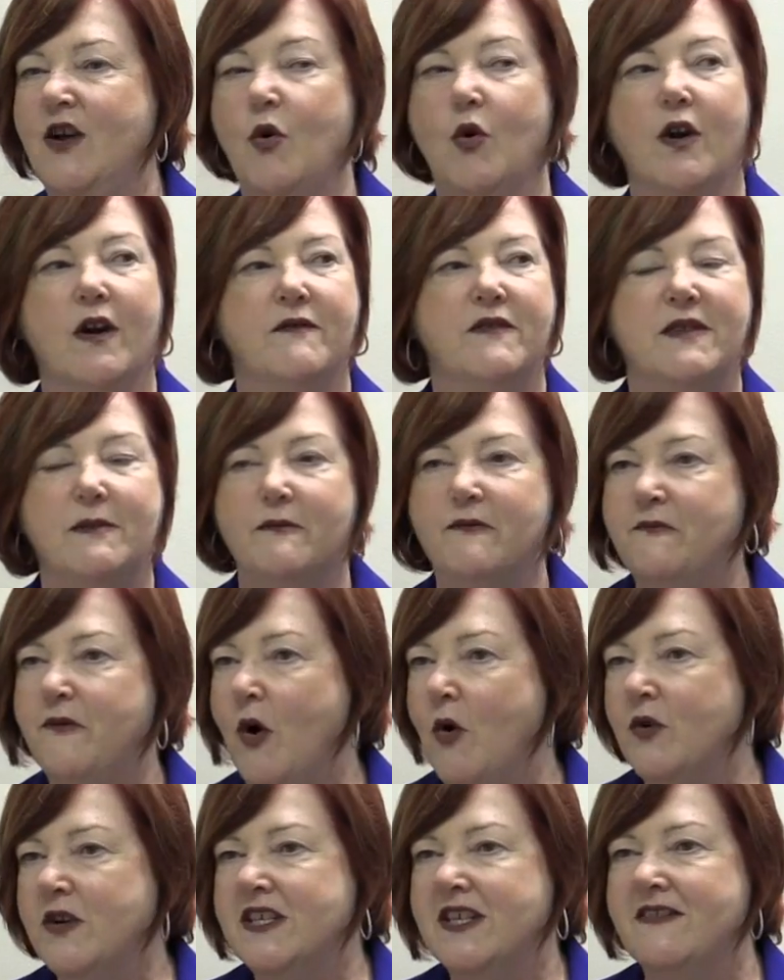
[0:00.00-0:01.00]
or if some
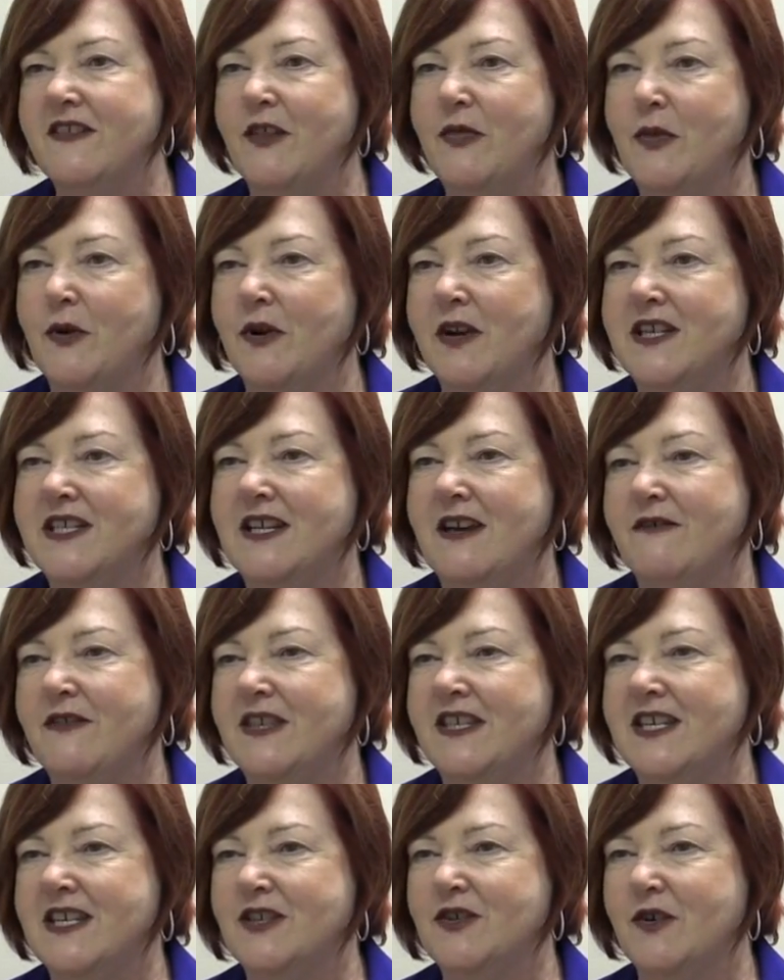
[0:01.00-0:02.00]
folks in the
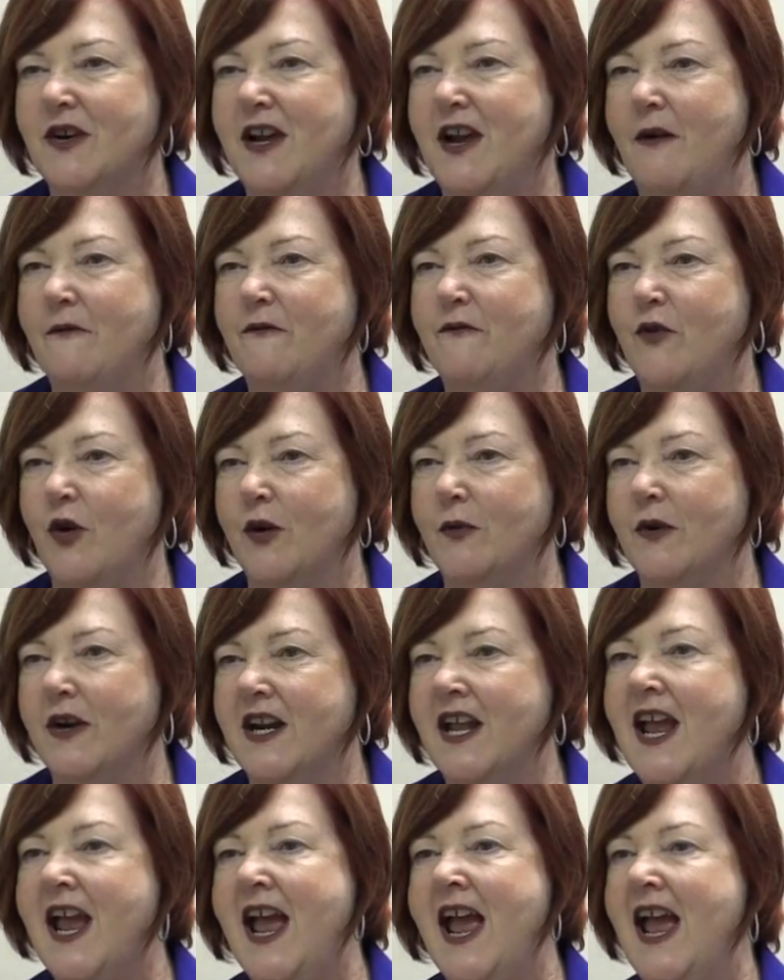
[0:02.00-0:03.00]
37th District come
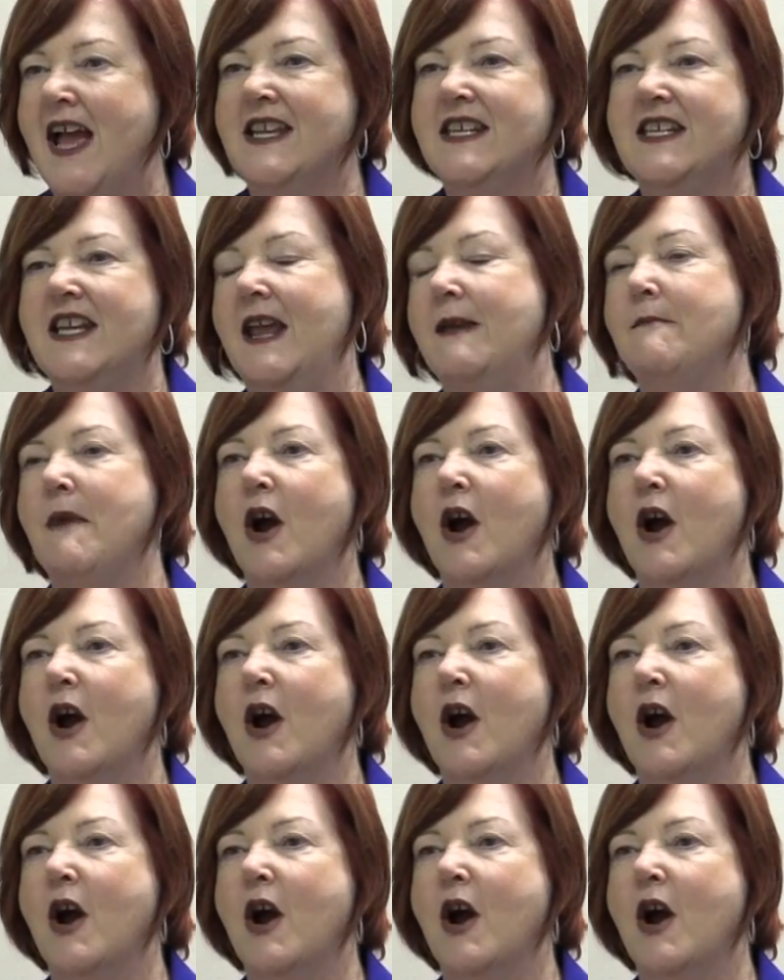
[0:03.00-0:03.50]
forward and say,